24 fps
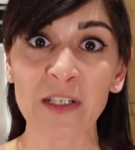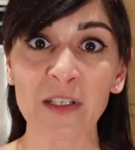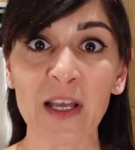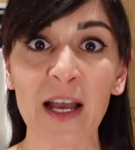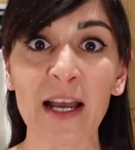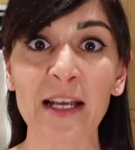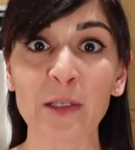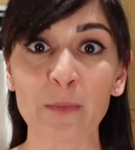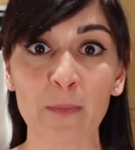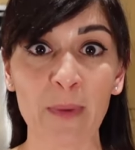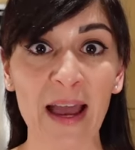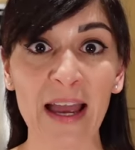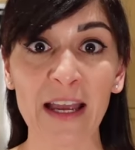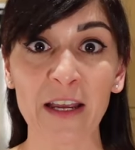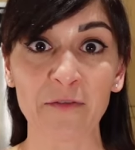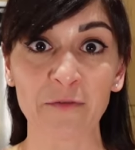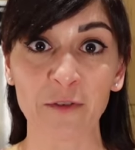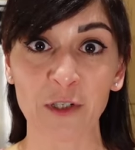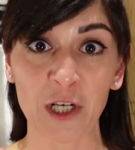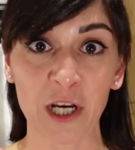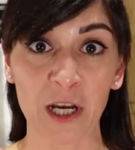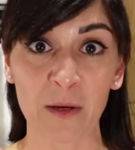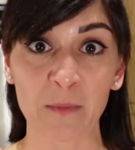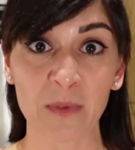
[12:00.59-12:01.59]
size bag of
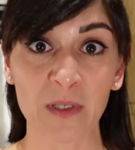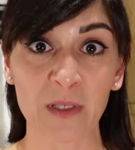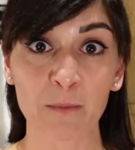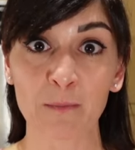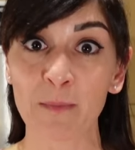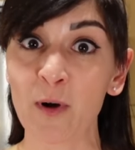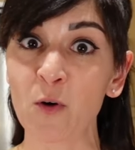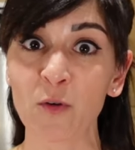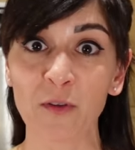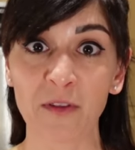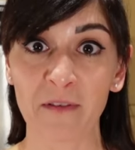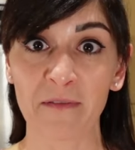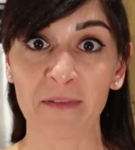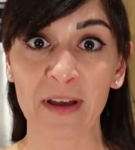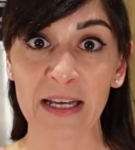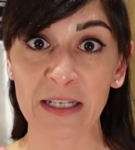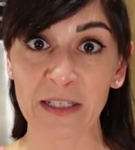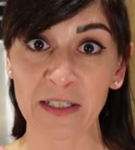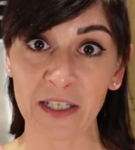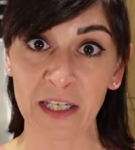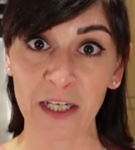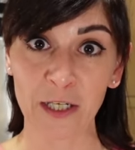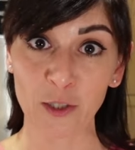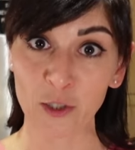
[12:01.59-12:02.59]
chips, both of
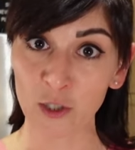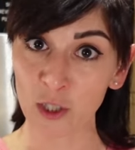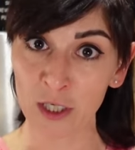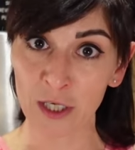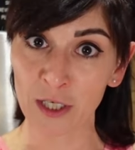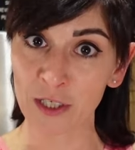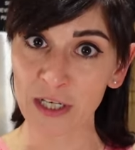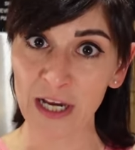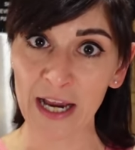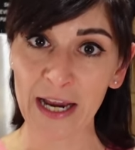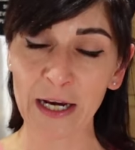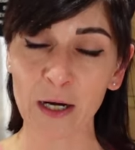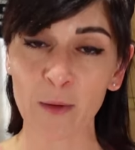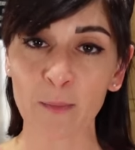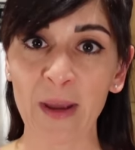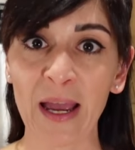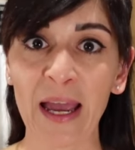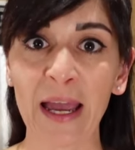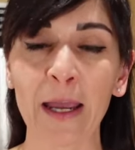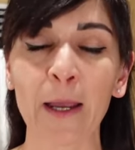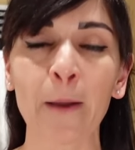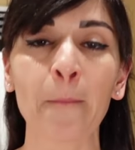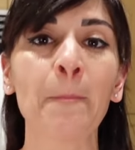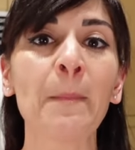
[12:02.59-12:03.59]
us each, an entire
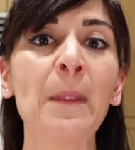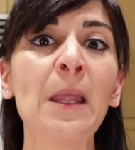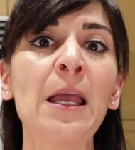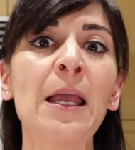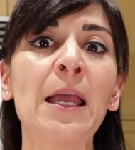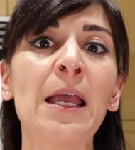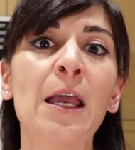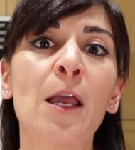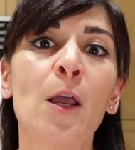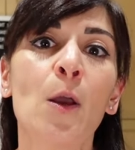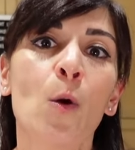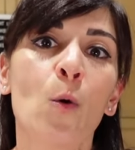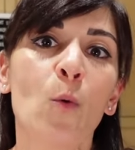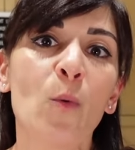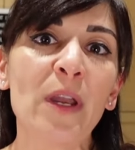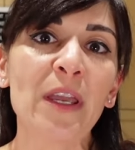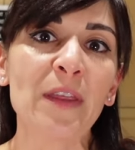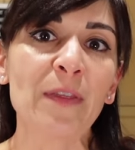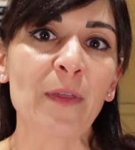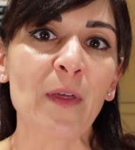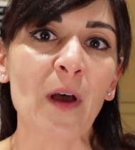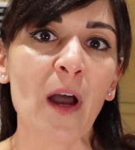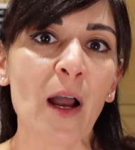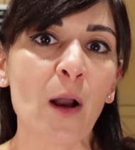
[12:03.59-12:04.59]
bag. We
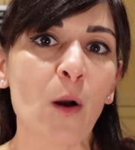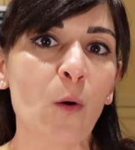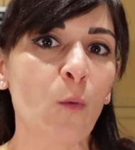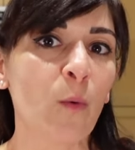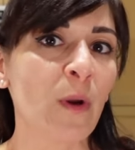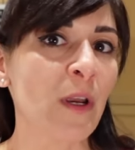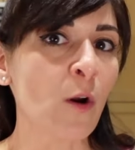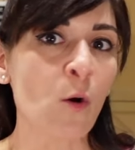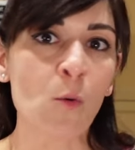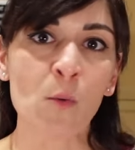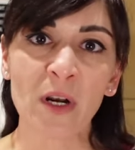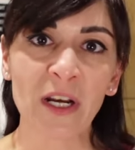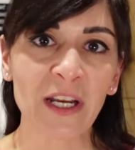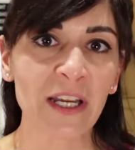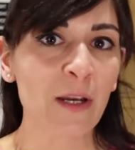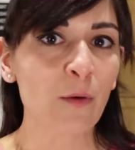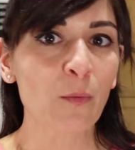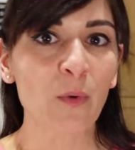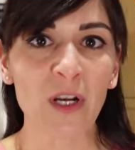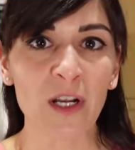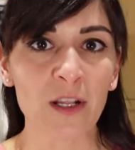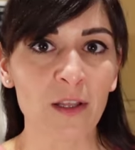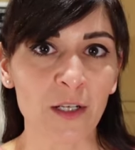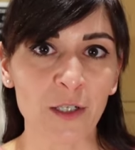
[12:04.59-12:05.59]
thought we don't want to get
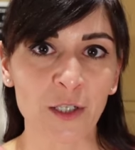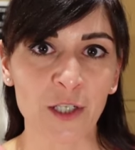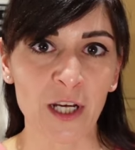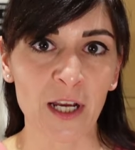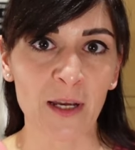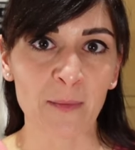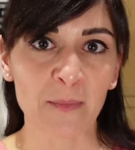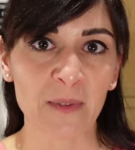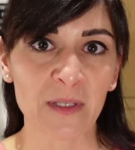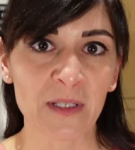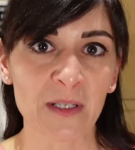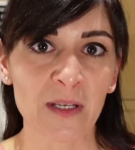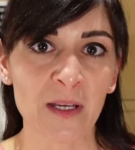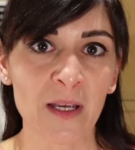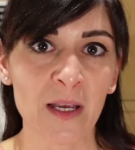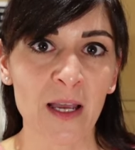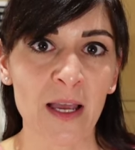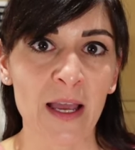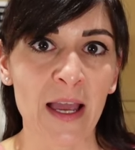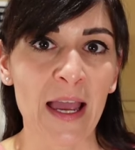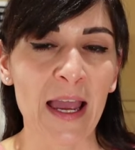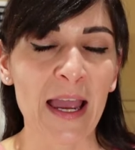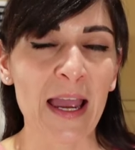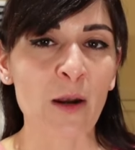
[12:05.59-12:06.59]
rid of the chips
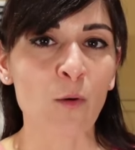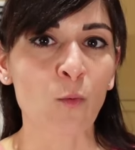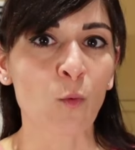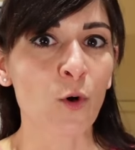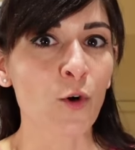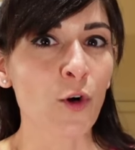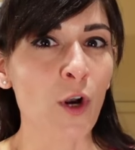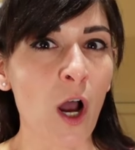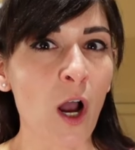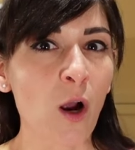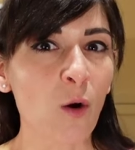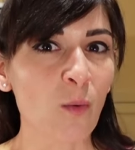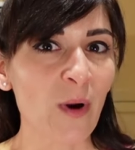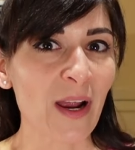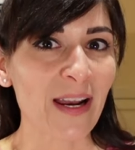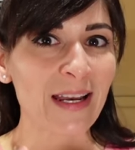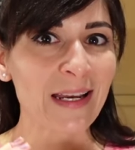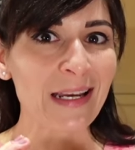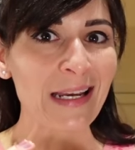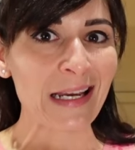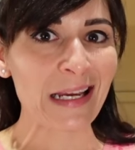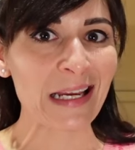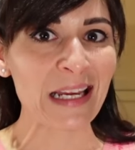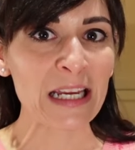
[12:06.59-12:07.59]
and we're not
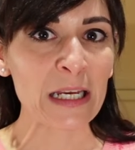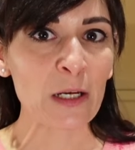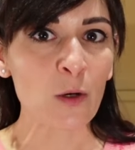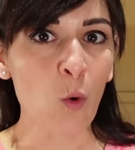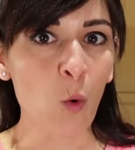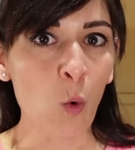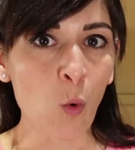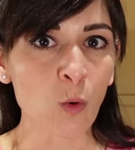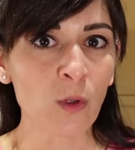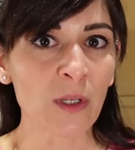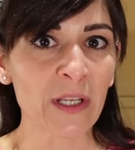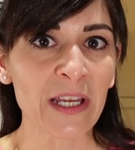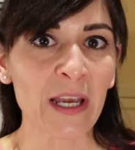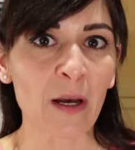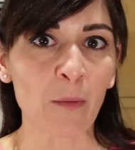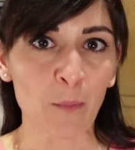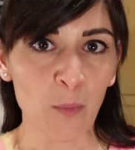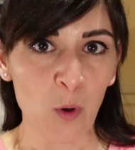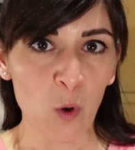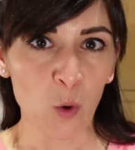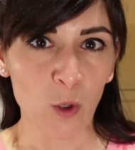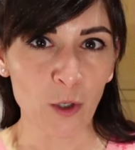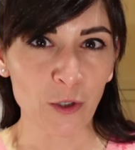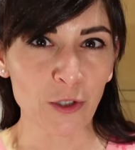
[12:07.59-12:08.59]
ready to eat only a
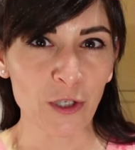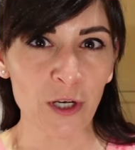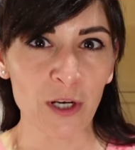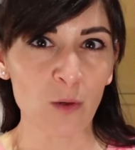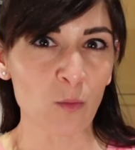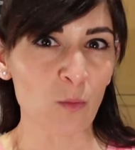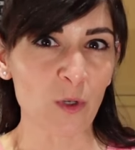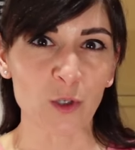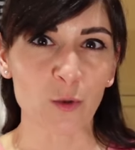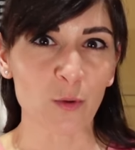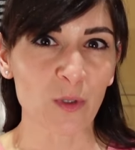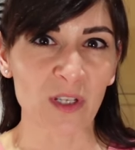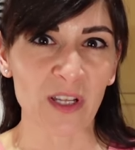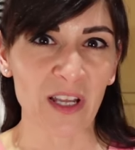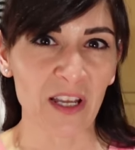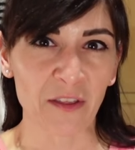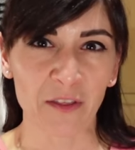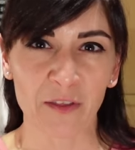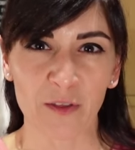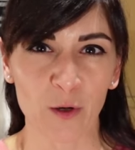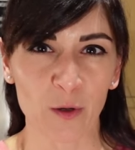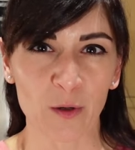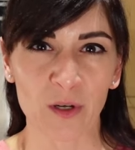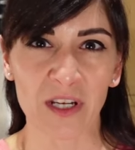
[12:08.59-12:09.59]
portion, which was like
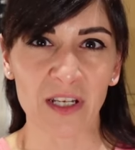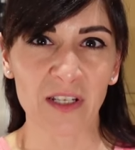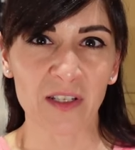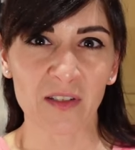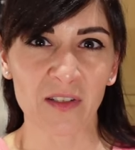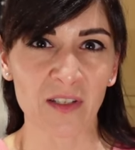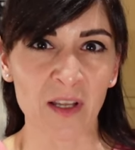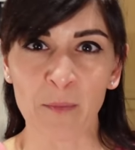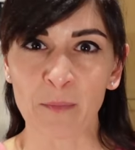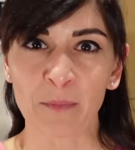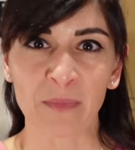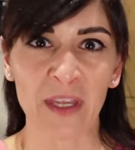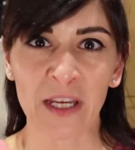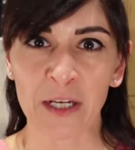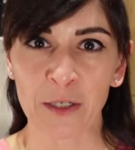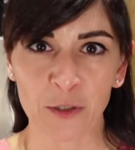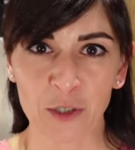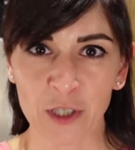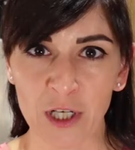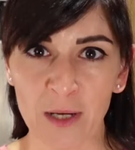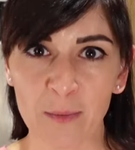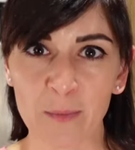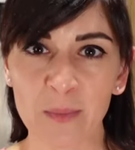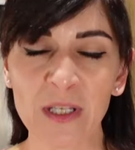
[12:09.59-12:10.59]
30 something
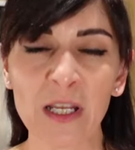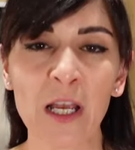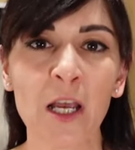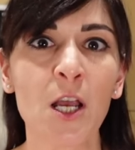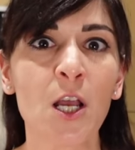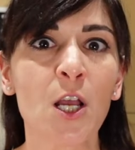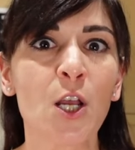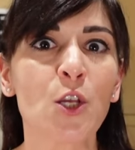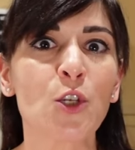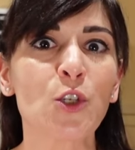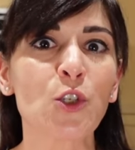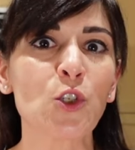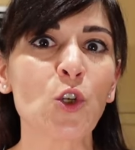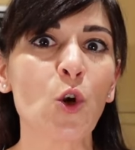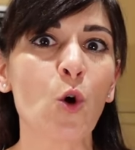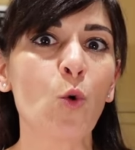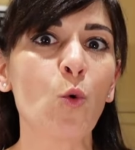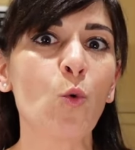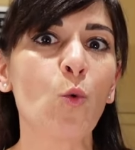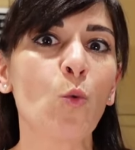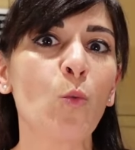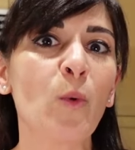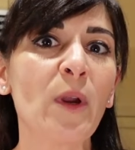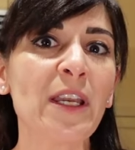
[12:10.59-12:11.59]
chips.
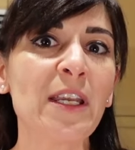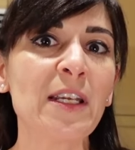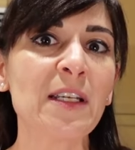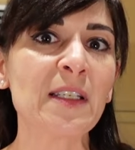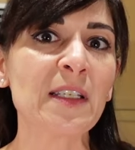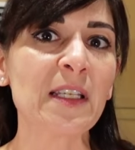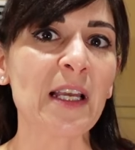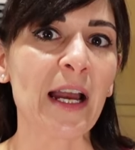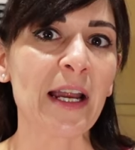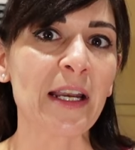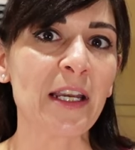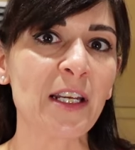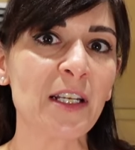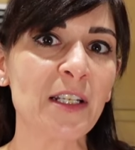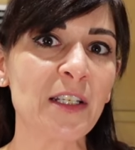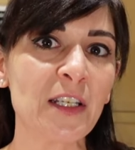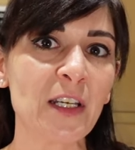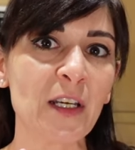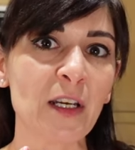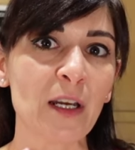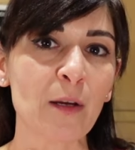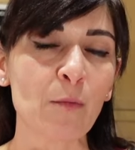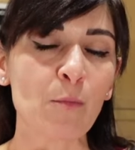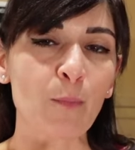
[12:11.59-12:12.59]
So we decided
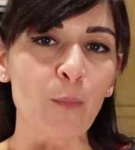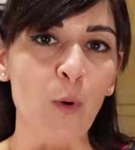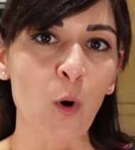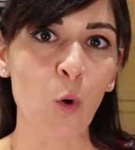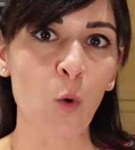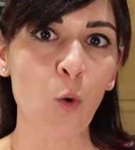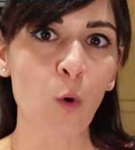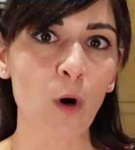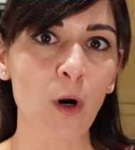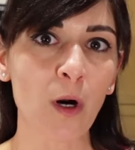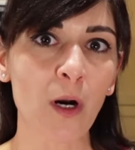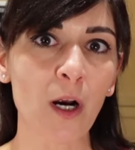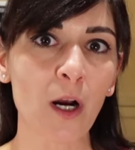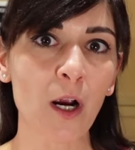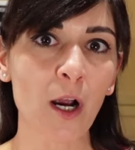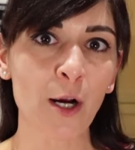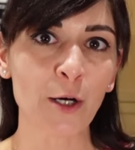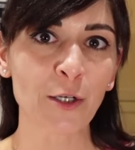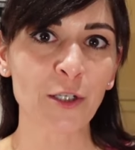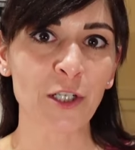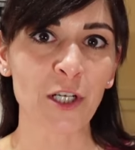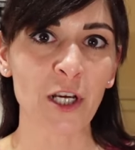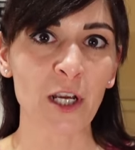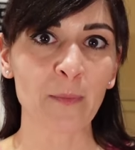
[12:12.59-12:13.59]
to pour
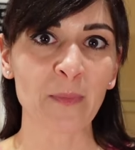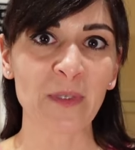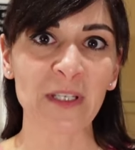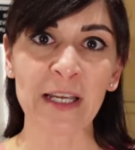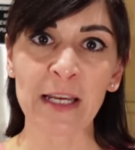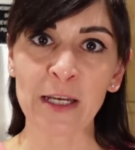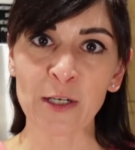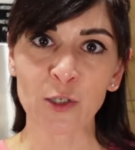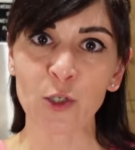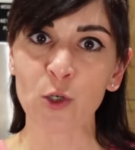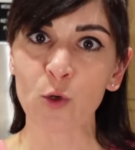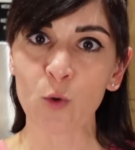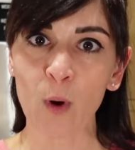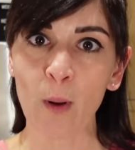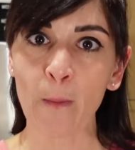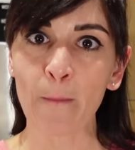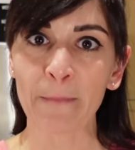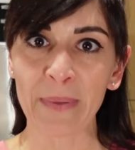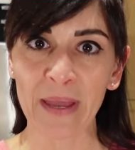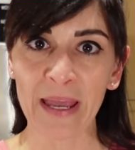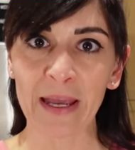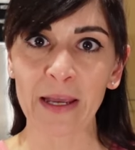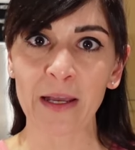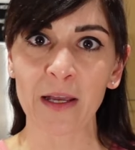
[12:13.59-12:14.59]
our chips into a
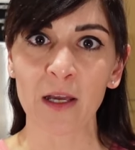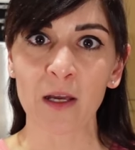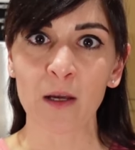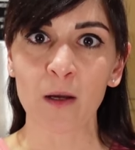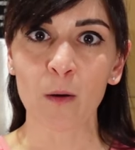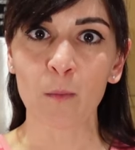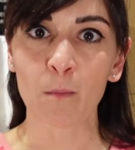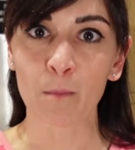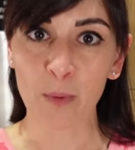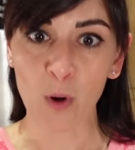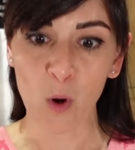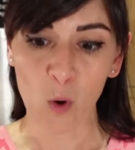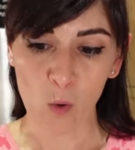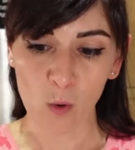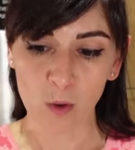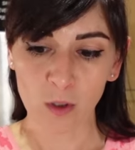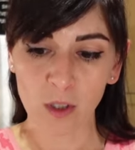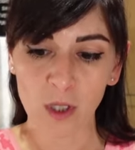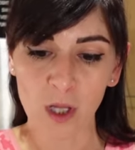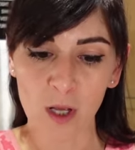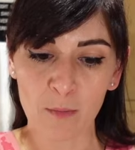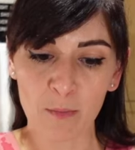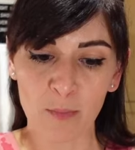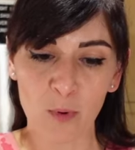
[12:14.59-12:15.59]
big
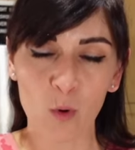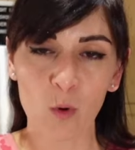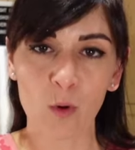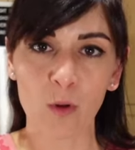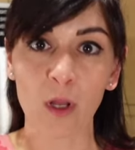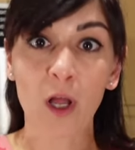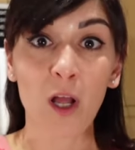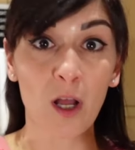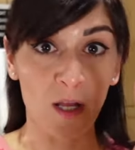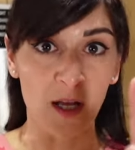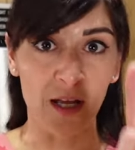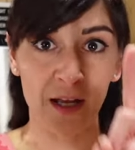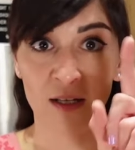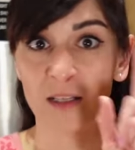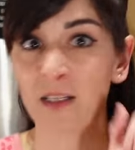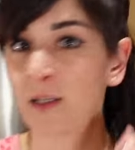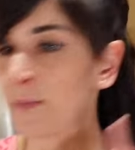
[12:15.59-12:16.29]
bowl, a bowl, ah,